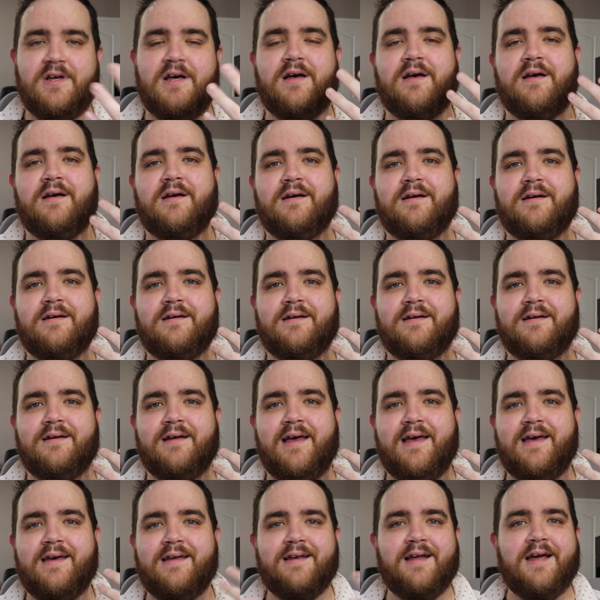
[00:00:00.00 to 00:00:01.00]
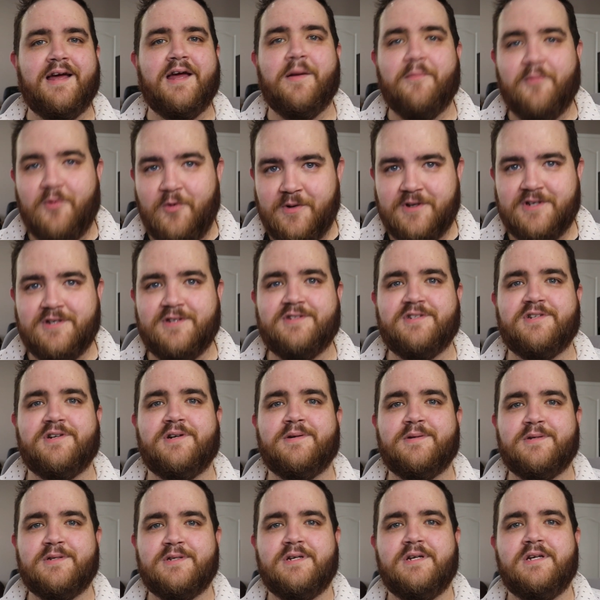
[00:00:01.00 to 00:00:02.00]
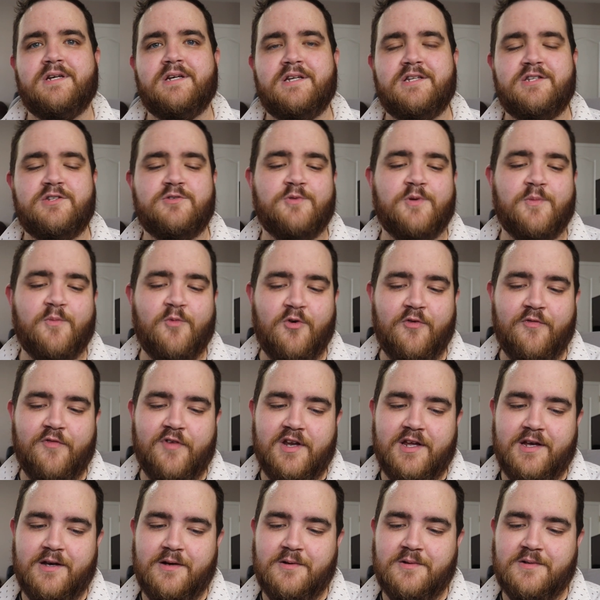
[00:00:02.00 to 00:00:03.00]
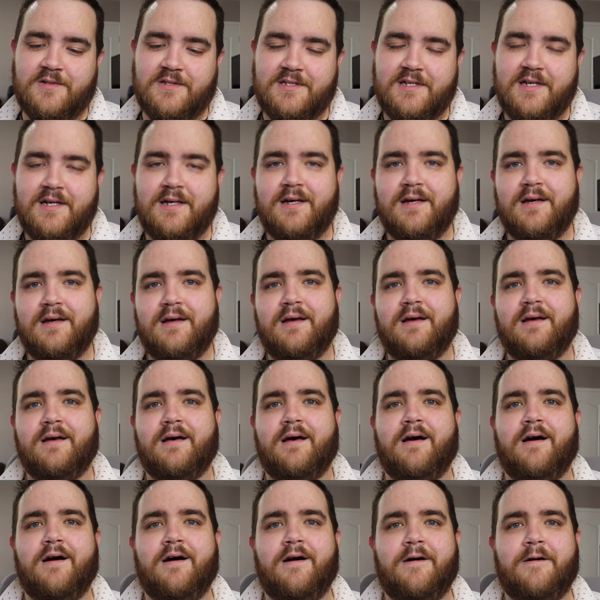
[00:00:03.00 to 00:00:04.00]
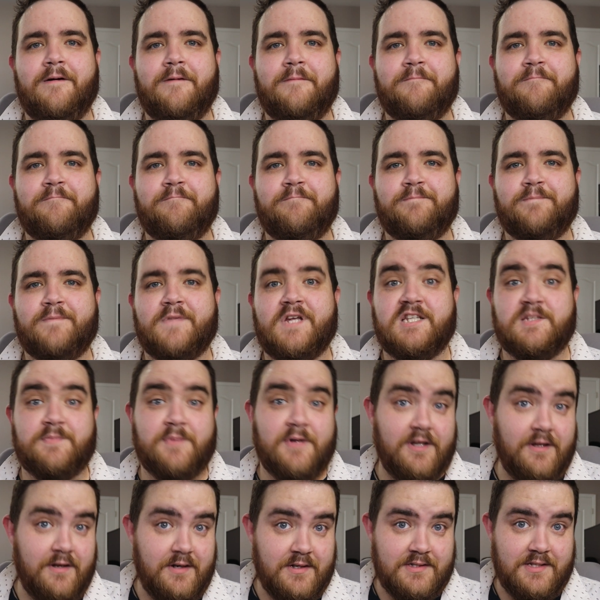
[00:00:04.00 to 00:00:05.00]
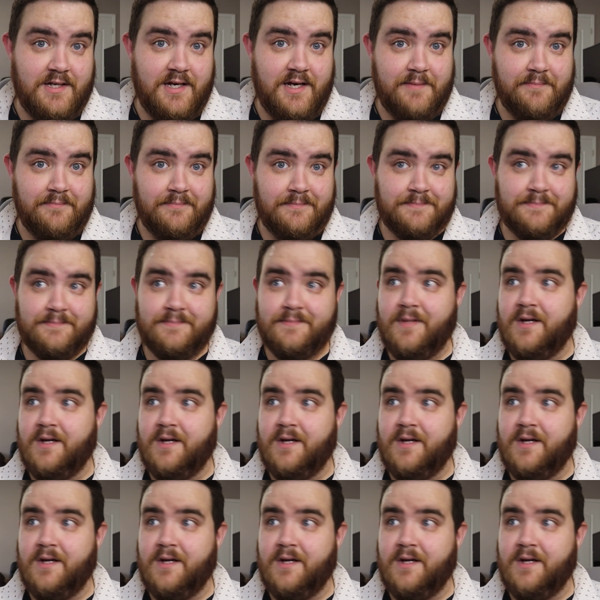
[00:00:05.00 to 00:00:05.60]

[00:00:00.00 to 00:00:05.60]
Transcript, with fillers: Uh, and I am going to start doing more videos. Um, it's been a long time.